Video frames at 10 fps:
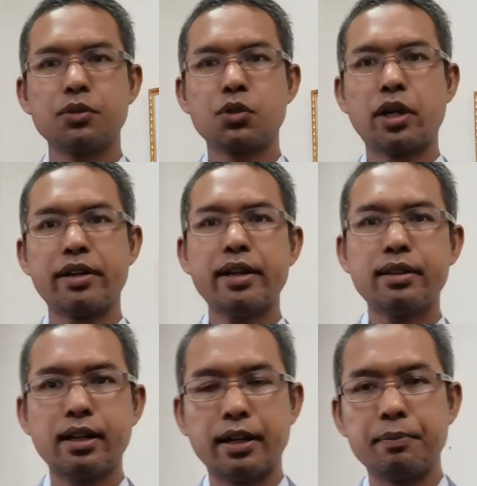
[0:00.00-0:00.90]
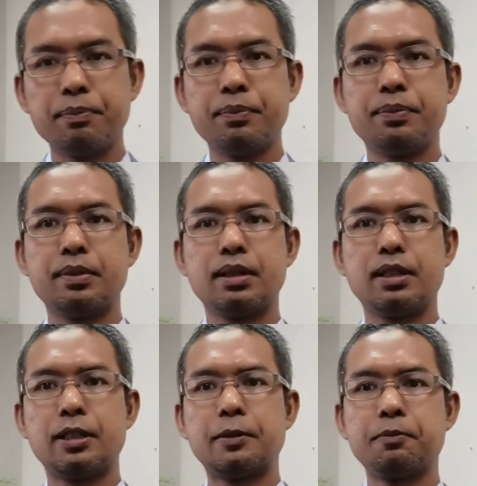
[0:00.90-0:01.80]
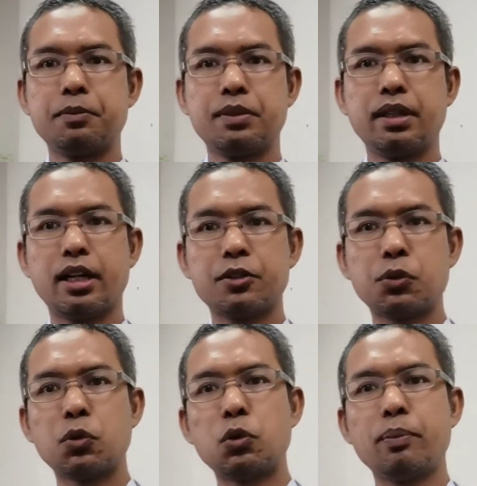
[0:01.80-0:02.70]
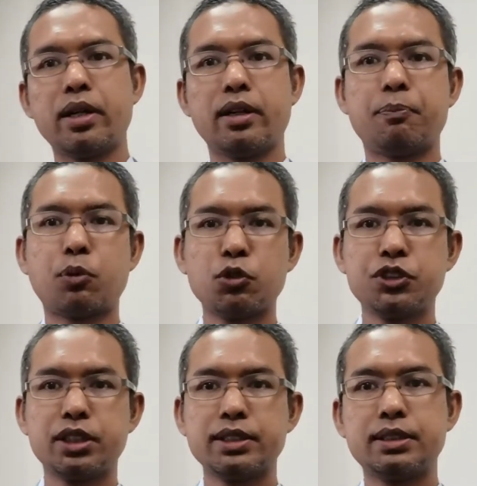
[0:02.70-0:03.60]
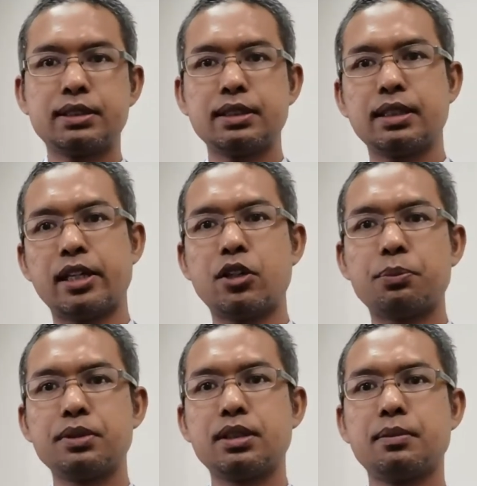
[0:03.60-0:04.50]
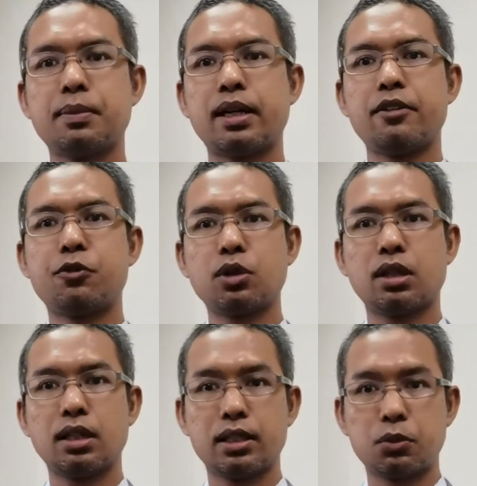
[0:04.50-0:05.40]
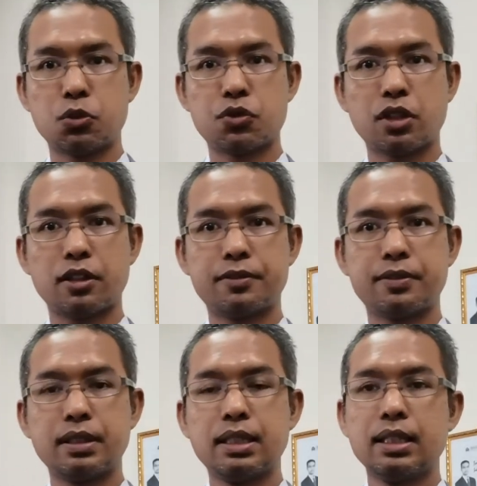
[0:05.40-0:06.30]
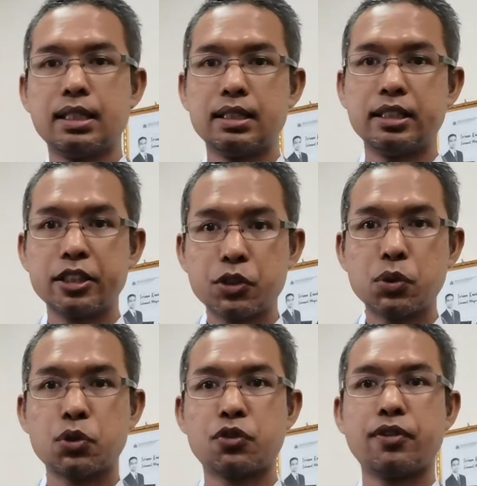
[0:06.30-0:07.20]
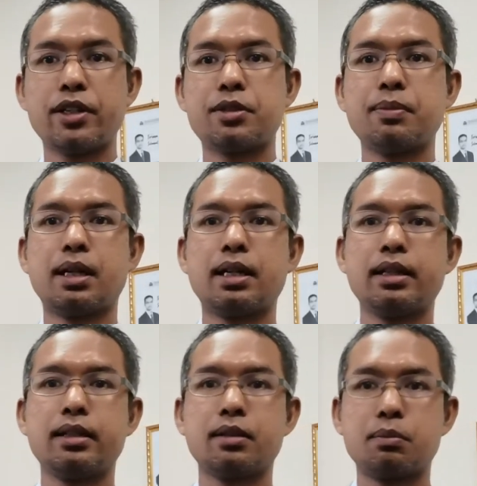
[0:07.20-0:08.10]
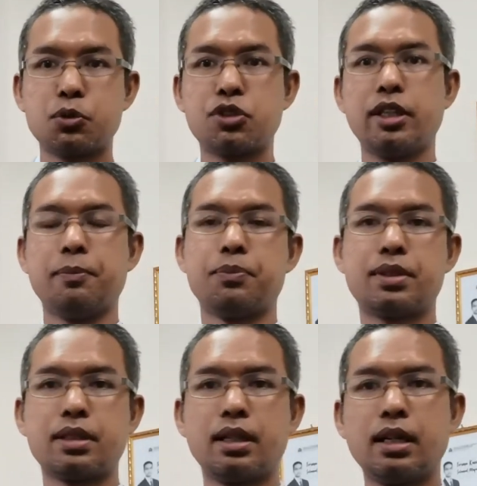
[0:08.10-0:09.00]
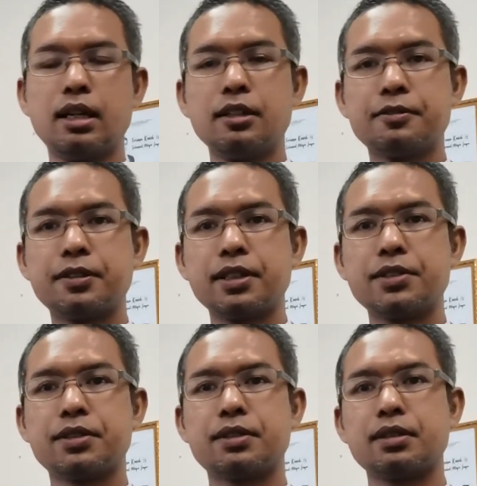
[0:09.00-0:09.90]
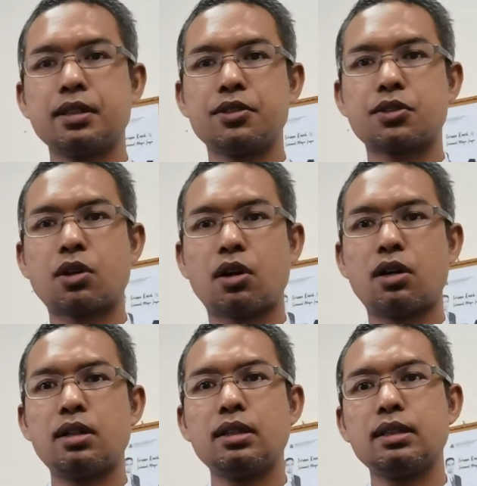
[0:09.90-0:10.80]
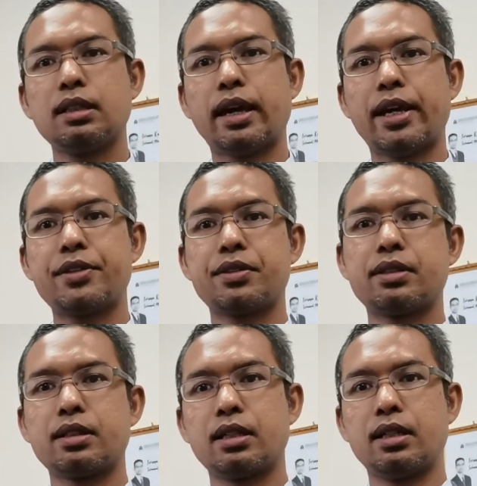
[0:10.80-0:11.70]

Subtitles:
So at that time, there are two main approaches adopted by fuqaha to solve the issues faced by Muslims. First is called as